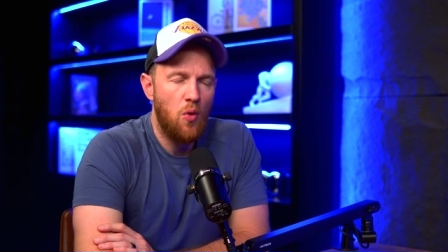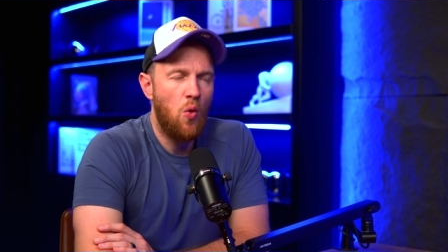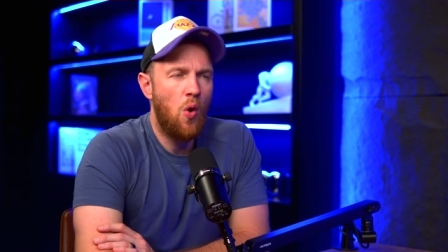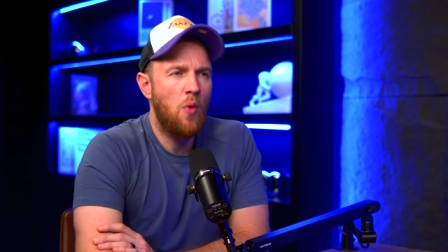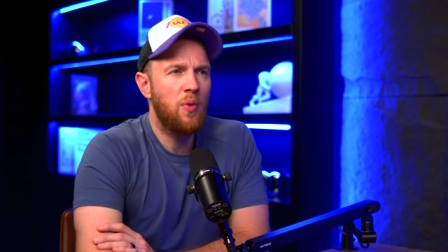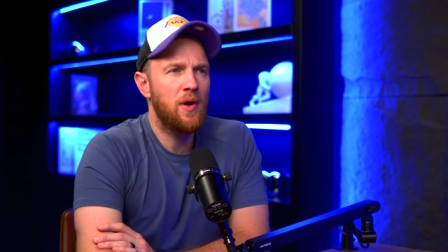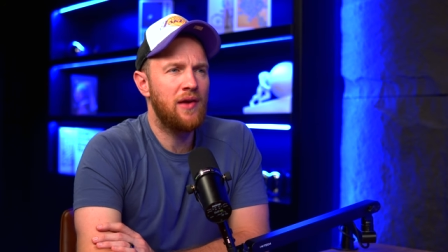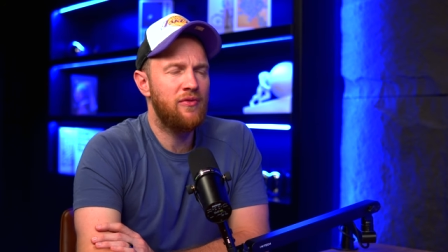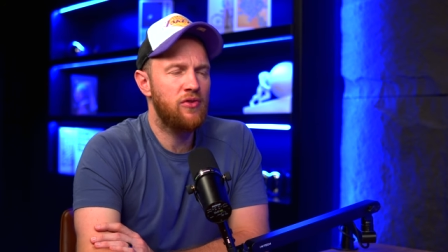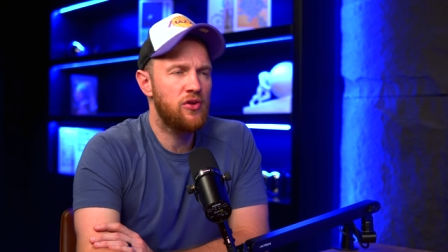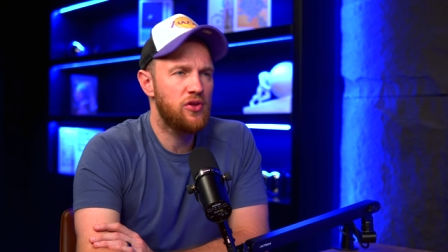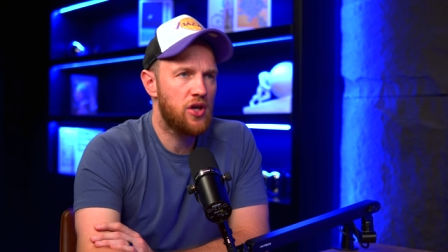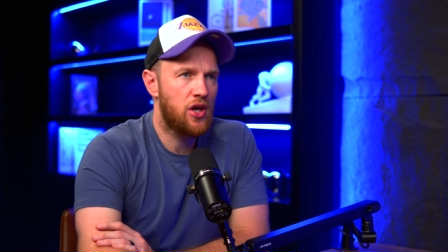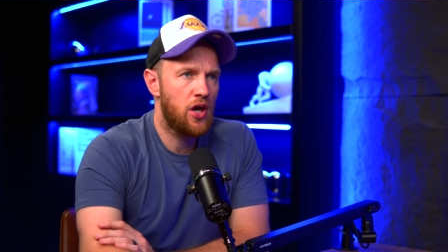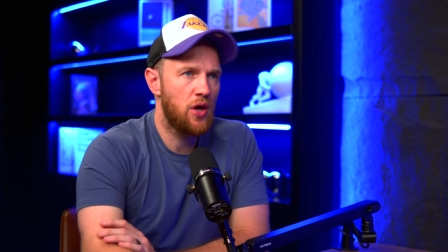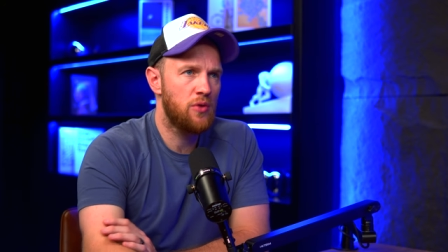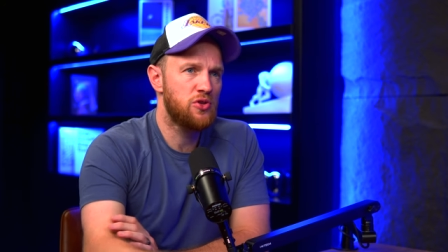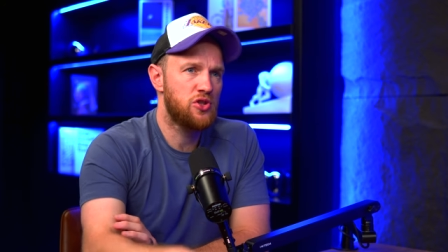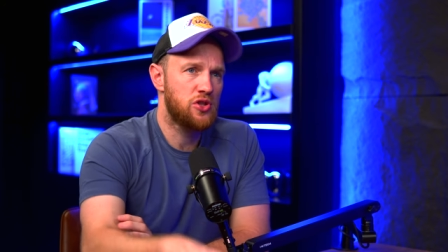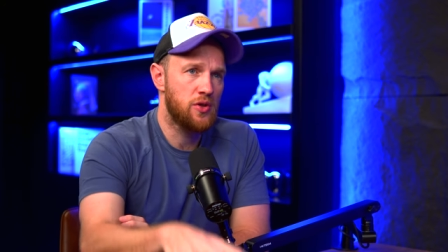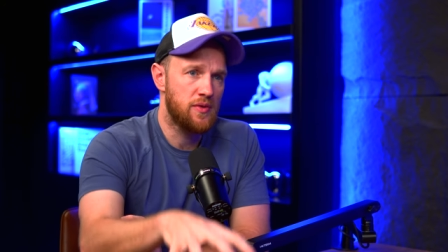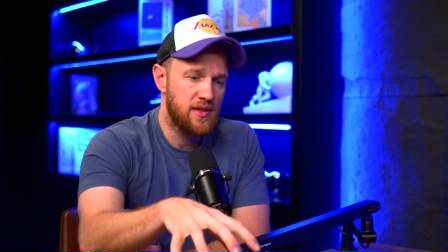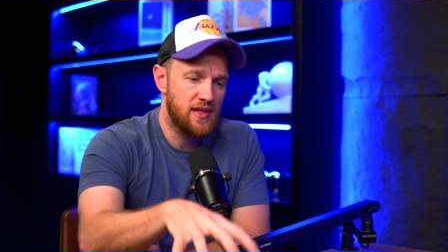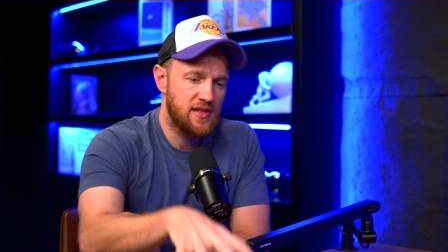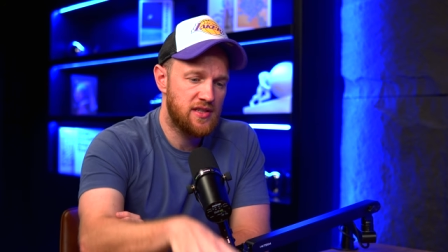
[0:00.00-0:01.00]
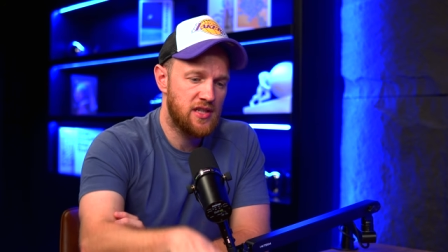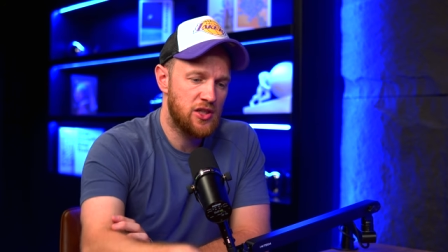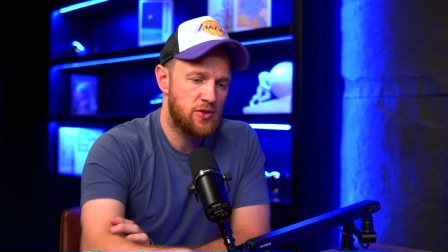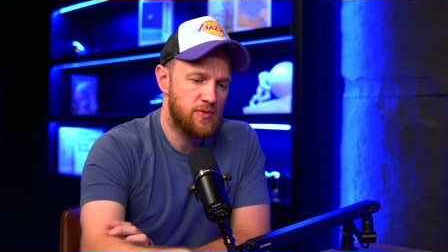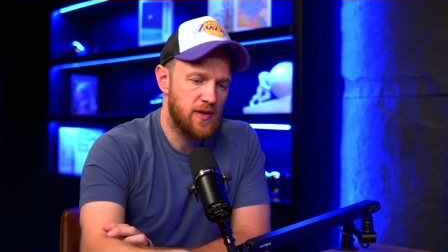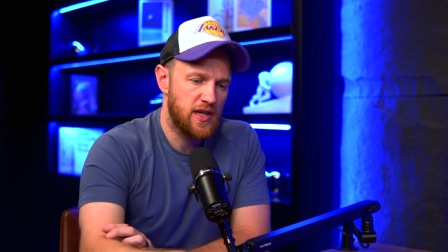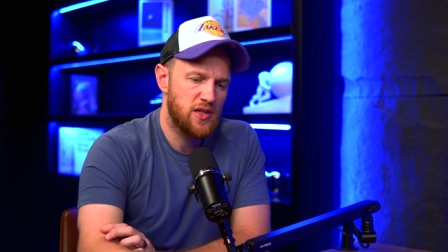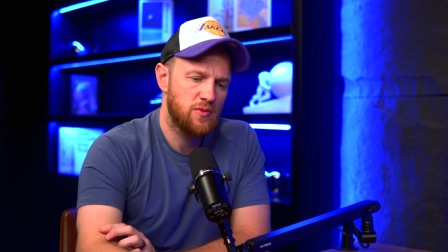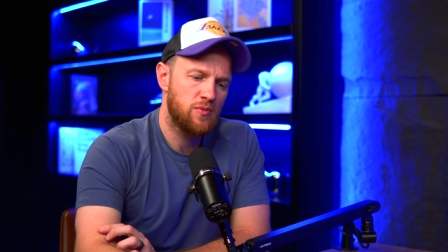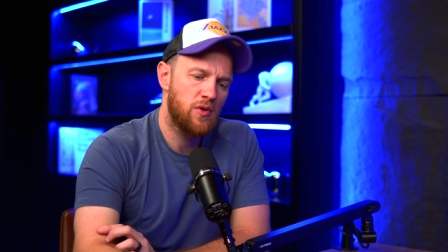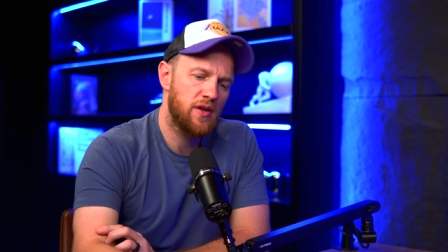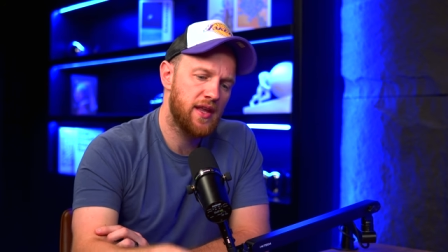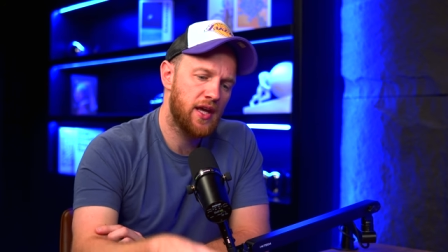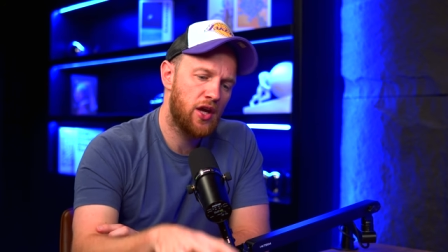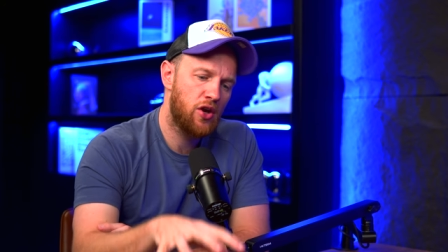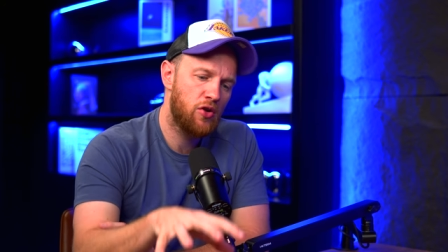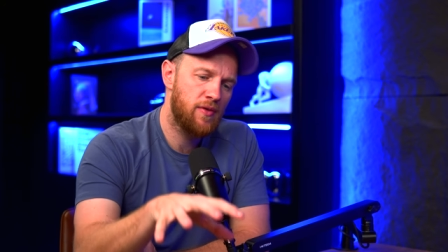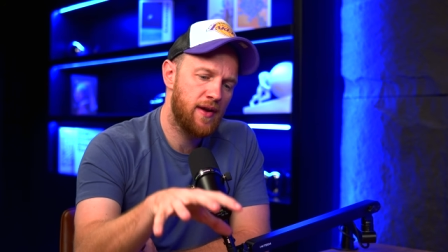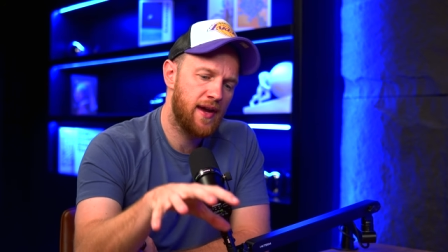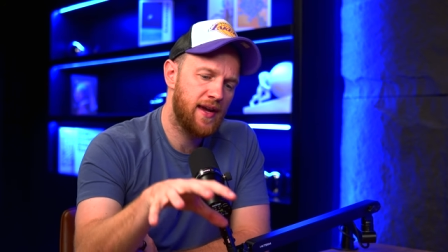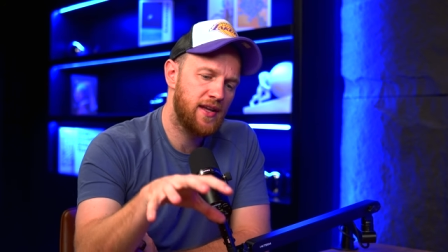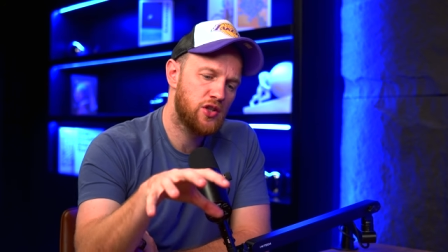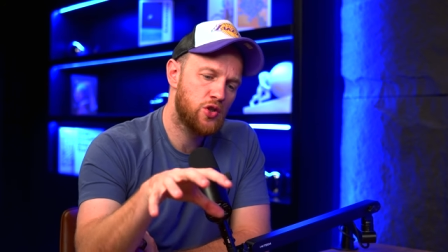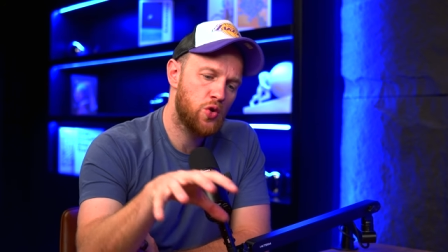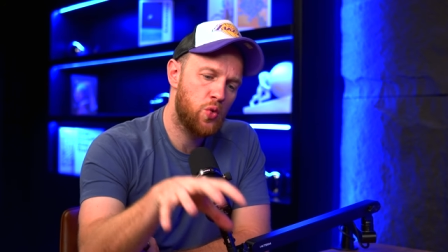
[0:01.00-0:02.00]
What would every other coach do in this situation? Well, they
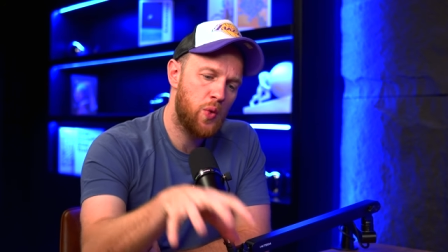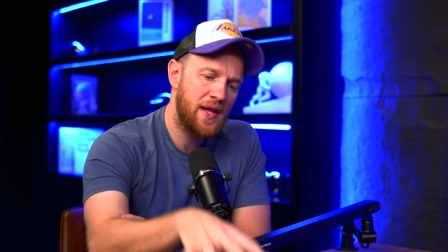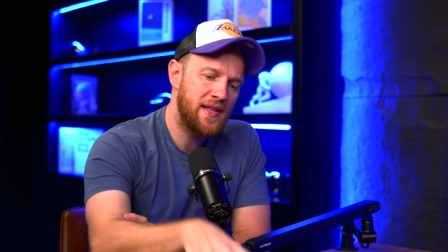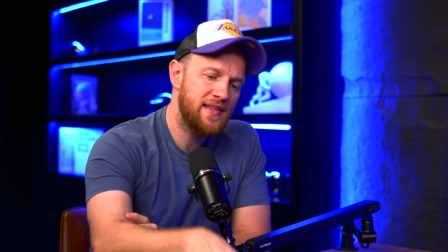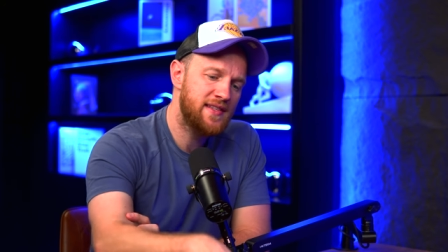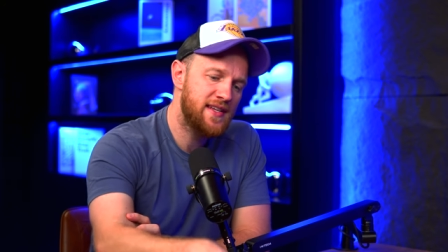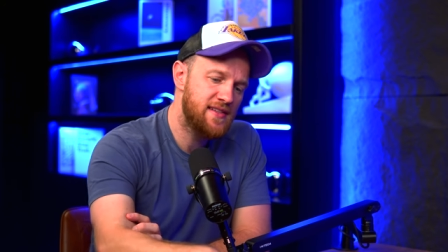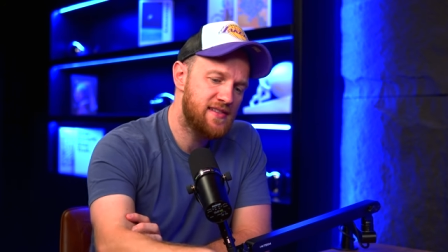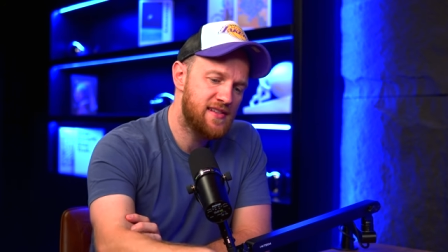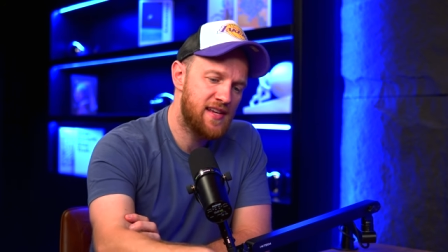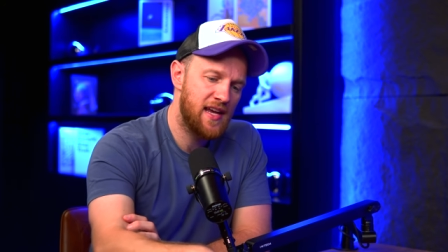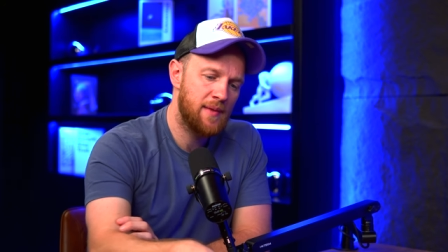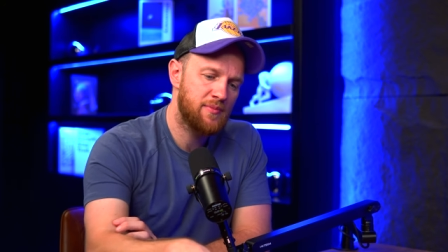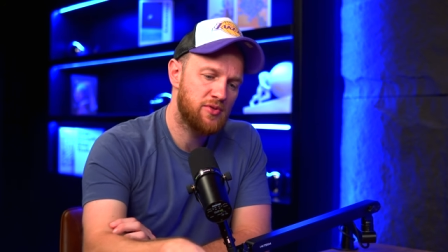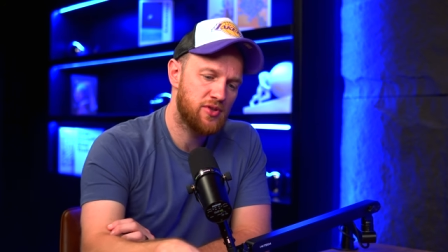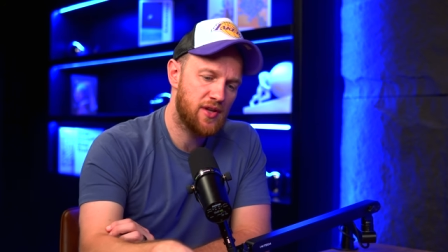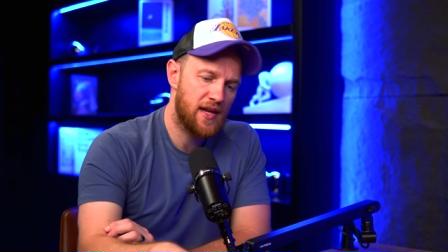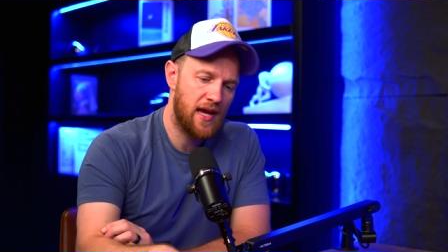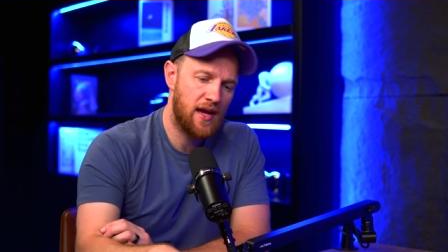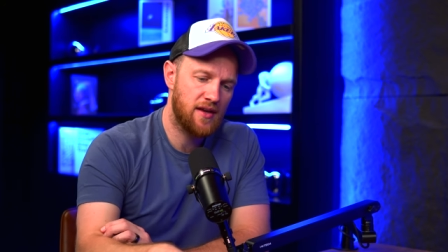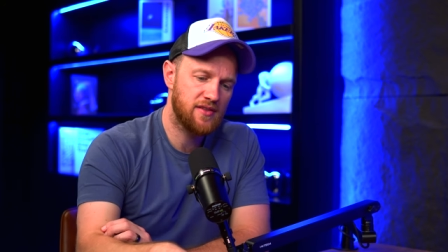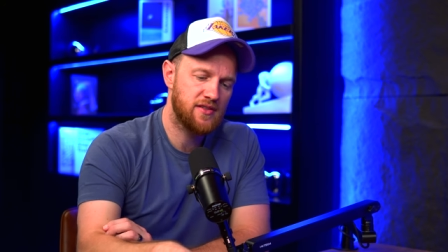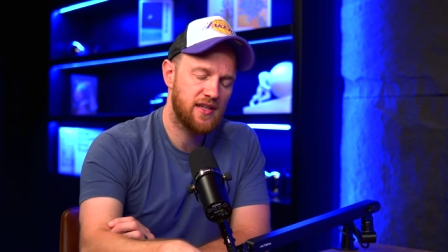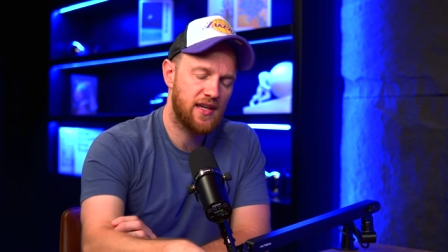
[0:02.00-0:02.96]
create twenty tips on how